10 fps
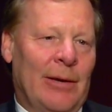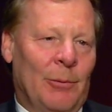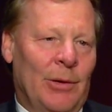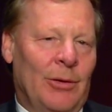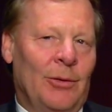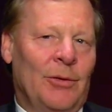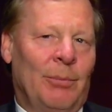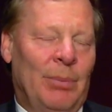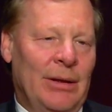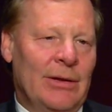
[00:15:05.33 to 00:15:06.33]
When there's
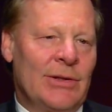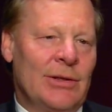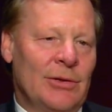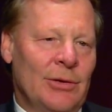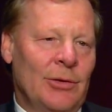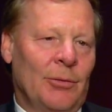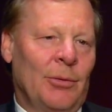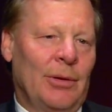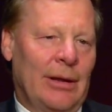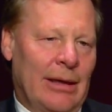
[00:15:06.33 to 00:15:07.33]
a big decision, you
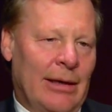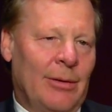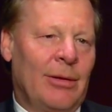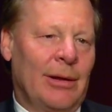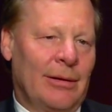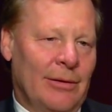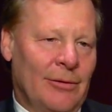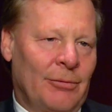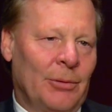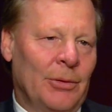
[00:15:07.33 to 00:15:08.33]
really got to think
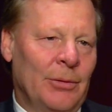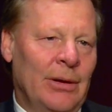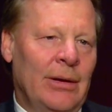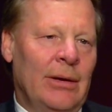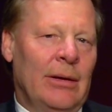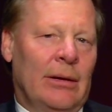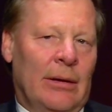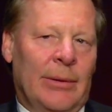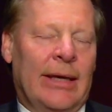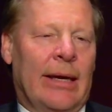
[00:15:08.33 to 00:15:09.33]
this through.
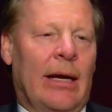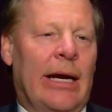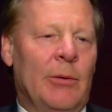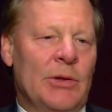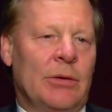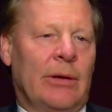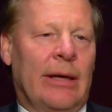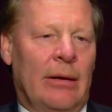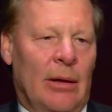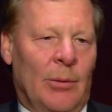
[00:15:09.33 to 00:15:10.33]
Again, I always look
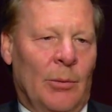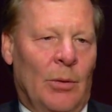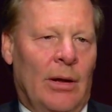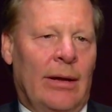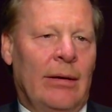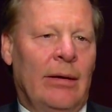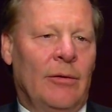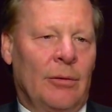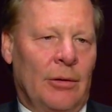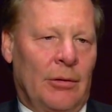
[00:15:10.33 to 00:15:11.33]
at it, number one, is
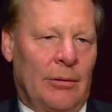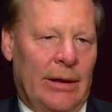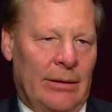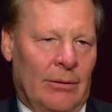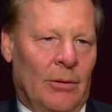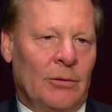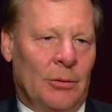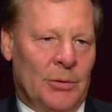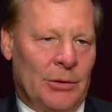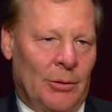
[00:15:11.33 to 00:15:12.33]
it going to create
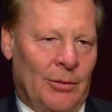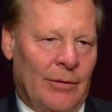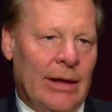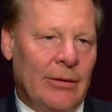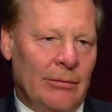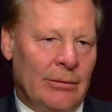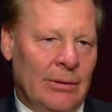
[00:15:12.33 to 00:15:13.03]
long-term shareholder value?